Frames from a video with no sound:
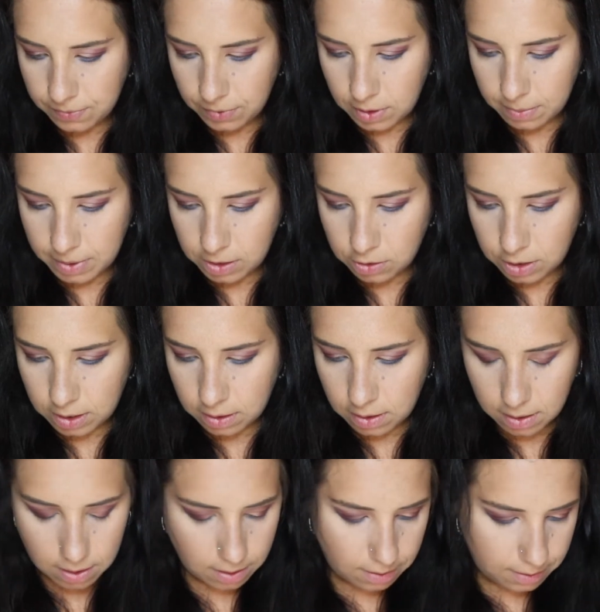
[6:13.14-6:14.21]
Let me check
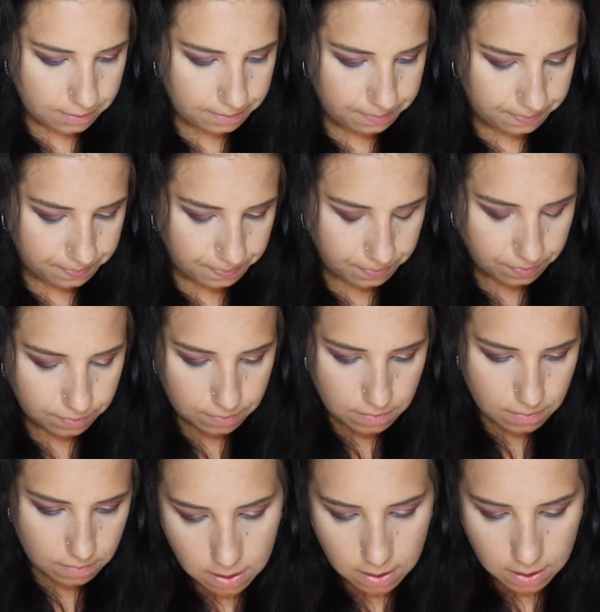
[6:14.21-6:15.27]
their,
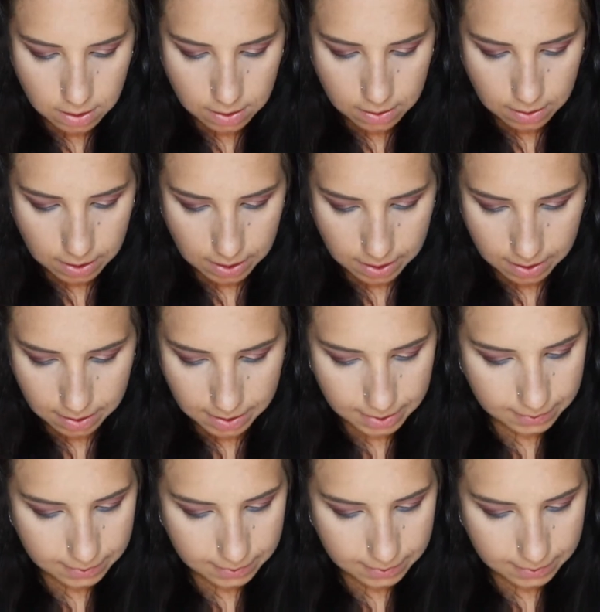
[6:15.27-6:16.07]
I